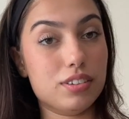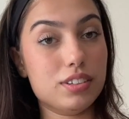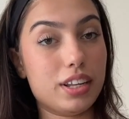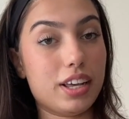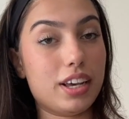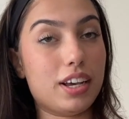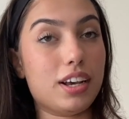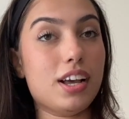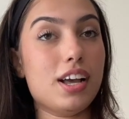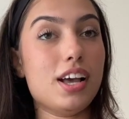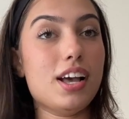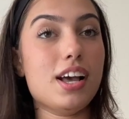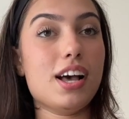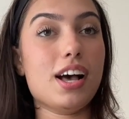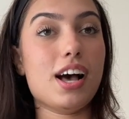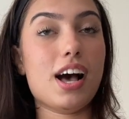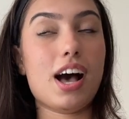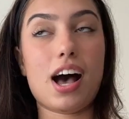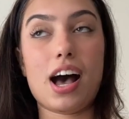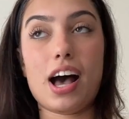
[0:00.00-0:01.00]
Like,
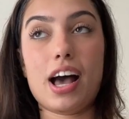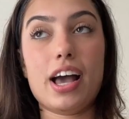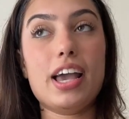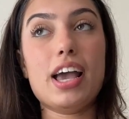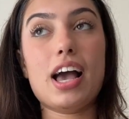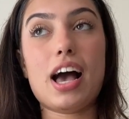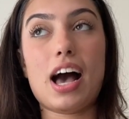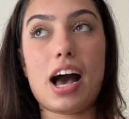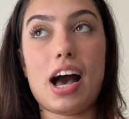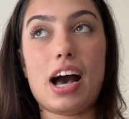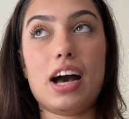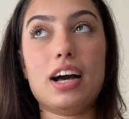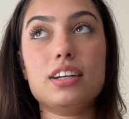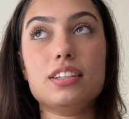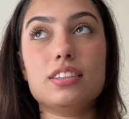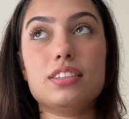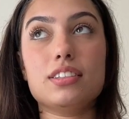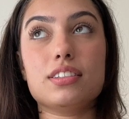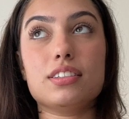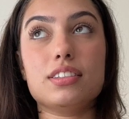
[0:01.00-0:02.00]
I
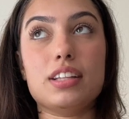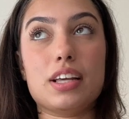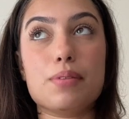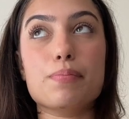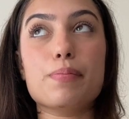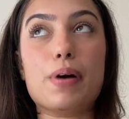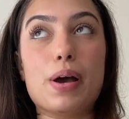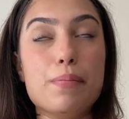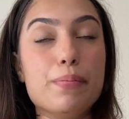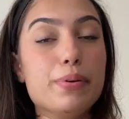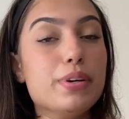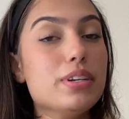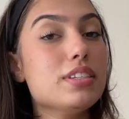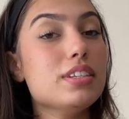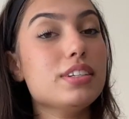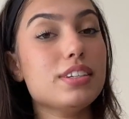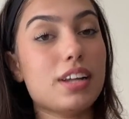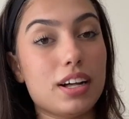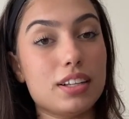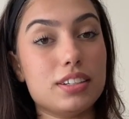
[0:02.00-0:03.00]
act like my
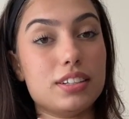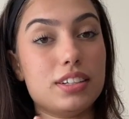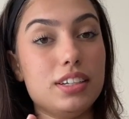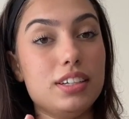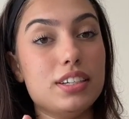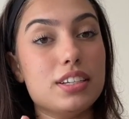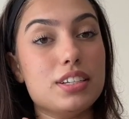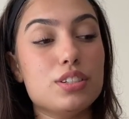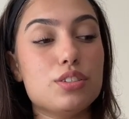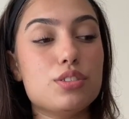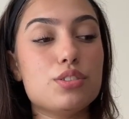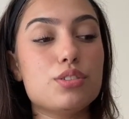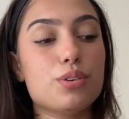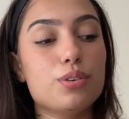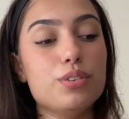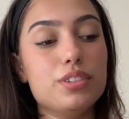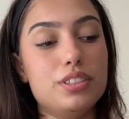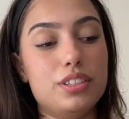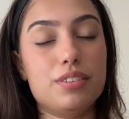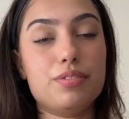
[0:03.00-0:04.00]
personality is
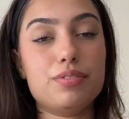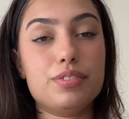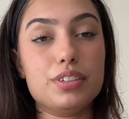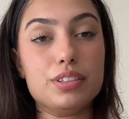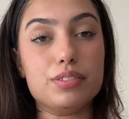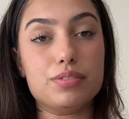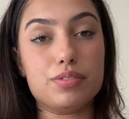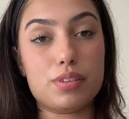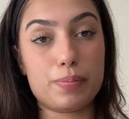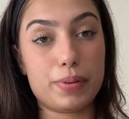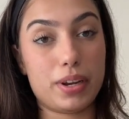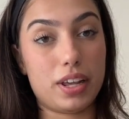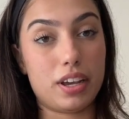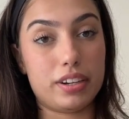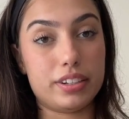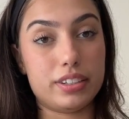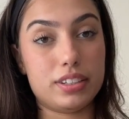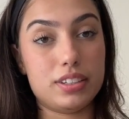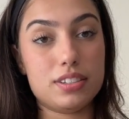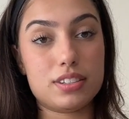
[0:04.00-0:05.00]
so different from an
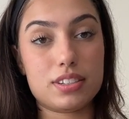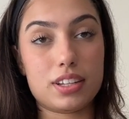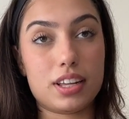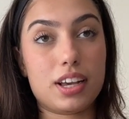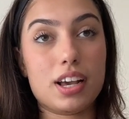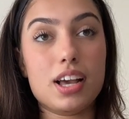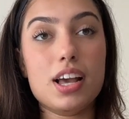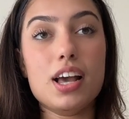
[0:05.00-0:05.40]
Aries. Like,